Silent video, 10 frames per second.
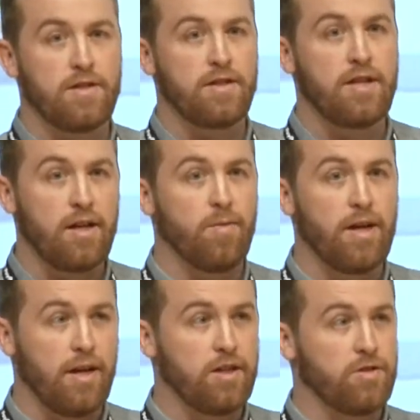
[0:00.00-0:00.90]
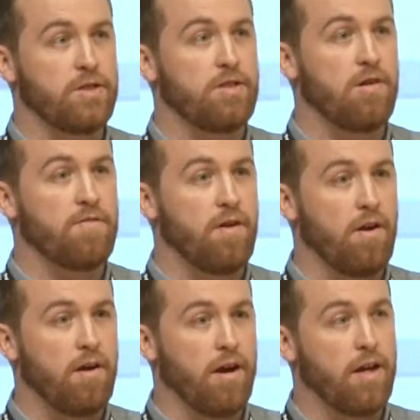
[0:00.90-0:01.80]
This is something that we can literally solve
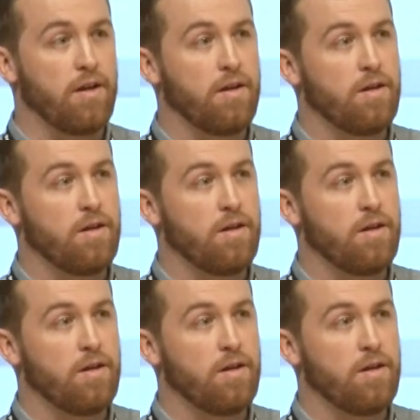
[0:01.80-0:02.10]
online.